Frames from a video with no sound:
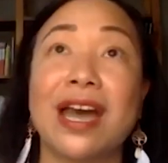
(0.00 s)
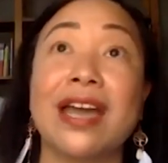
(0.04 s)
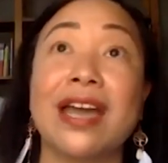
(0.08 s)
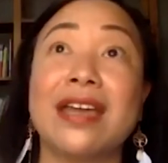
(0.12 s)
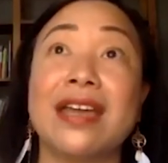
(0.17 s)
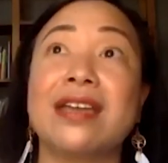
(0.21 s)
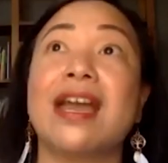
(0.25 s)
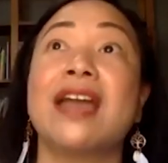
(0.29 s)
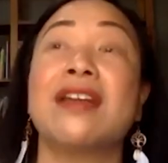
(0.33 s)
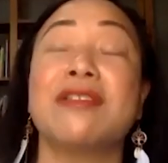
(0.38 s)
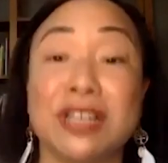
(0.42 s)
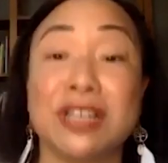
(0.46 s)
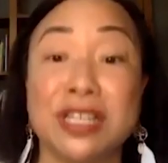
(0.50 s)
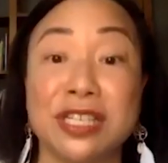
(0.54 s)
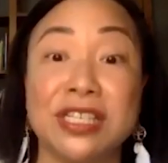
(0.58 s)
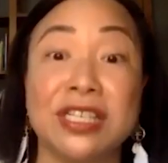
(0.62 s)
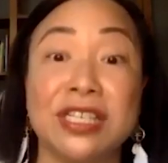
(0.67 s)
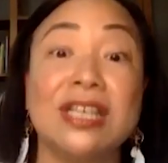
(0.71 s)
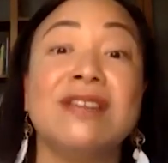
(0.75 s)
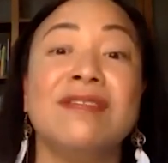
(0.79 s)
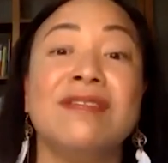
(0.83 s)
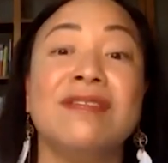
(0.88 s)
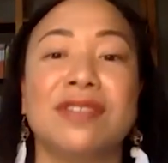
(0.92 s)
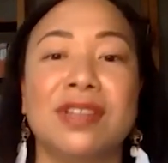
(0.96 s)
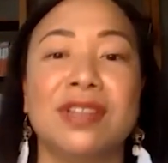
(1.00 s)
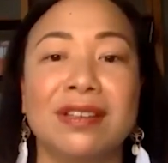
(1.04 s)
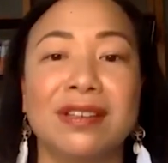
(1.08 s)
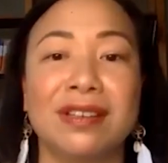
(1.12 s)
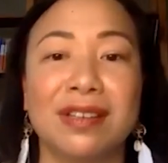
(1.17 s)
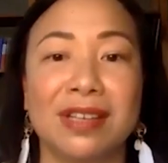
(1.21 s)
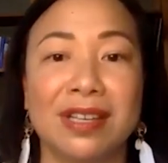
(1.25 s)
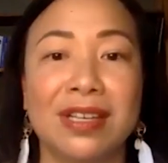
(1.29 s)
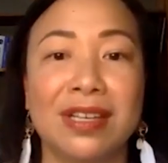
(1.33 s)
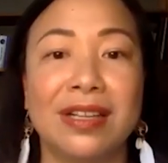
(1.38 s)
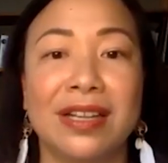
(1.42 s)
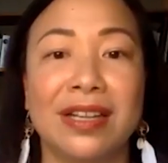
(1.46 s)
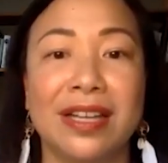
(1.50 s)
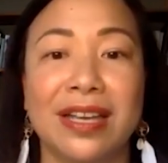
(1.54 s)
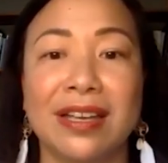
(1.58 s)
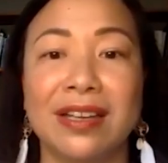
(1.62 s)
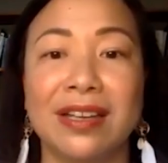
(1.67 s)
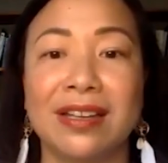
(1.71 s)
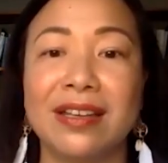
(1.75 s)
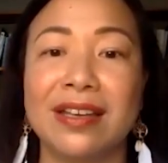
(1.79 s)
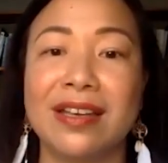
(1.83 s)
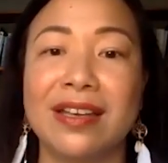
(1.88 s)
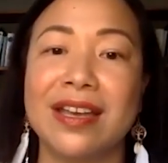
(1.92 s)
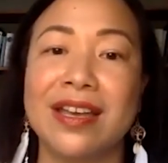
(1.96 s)
I received
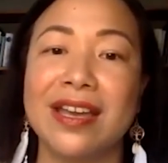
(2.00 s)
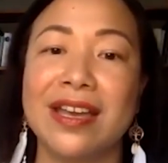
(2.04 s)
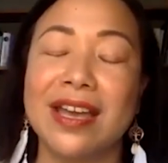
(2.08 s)
healing.